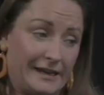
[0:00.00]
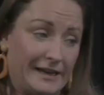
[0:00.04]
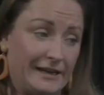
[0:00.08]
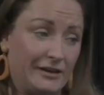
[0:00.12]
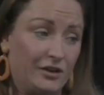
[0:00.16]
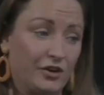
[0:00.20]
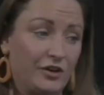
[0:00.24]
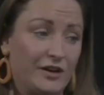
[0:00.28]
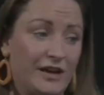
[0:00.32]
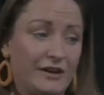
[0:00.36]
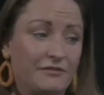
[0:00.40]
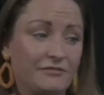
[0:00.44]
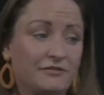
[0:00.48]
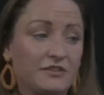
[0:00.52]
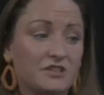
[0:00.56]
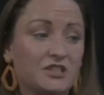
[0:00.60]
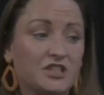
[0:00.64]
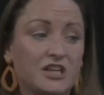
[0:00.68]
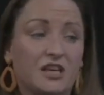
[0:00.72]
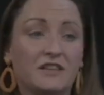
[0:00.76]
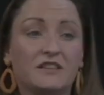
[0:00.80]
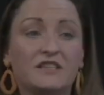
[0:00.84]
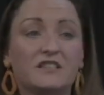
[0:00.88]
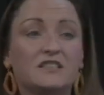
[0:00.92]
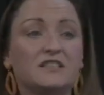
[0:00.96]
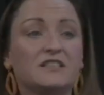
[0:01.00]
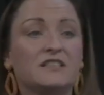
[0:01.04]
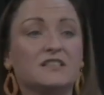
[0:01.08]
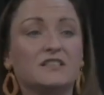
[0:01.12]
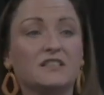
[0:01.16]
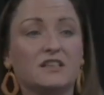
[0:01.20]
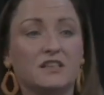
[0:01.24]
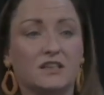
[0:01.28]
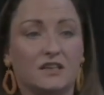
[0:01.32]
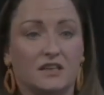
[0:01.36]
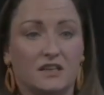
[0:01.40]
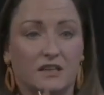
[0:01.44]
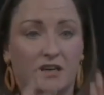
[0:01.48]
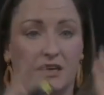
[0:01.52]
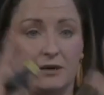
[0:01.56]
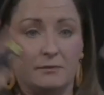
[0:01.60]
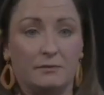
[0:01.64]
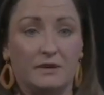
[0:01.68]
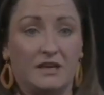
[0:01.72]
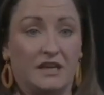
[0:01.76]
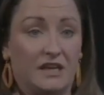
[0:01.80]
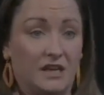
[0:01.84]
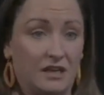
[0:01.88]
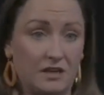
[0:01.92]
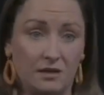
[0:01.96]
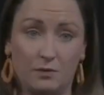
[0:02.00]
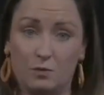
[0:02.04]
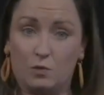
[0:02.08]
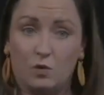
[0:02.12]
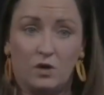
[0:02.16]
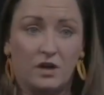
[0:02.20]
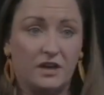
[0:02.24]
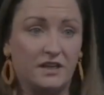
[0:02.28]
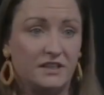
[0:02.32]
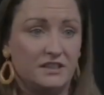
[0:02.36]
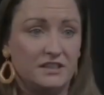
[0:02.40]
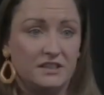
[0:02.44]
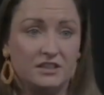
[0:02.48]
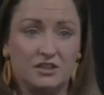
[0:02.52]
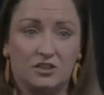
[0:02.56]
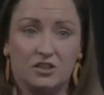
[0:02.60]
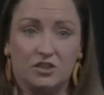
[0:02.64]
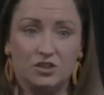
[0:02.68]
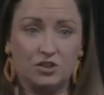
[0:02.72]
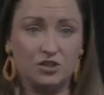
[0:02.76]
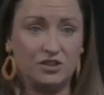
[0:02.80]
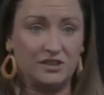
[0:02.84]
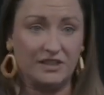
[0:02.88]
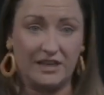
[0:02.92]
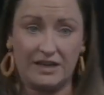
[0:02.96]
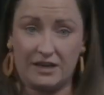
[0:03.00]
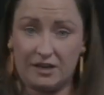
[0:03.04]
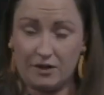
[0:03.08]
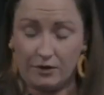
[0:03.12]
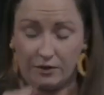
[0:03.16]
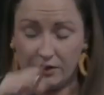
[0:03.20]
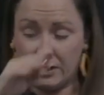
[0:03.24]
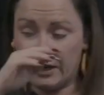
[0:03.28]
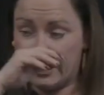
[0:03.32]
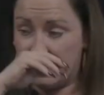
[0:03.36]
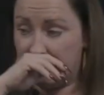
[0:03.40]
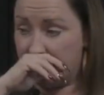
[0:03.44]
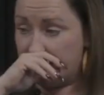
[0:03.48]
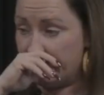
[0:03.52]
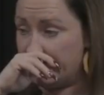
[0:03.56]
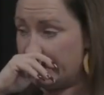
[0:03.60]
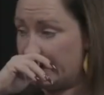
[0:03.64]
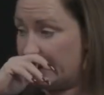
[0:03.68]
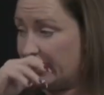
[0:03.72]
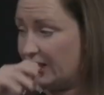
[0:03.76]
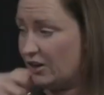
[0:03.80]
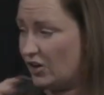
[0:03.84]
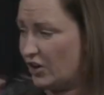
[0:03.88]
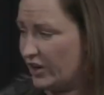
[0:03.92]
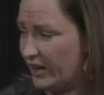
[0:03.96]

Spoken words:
And on average, and this is England-wide, it's not just our local area,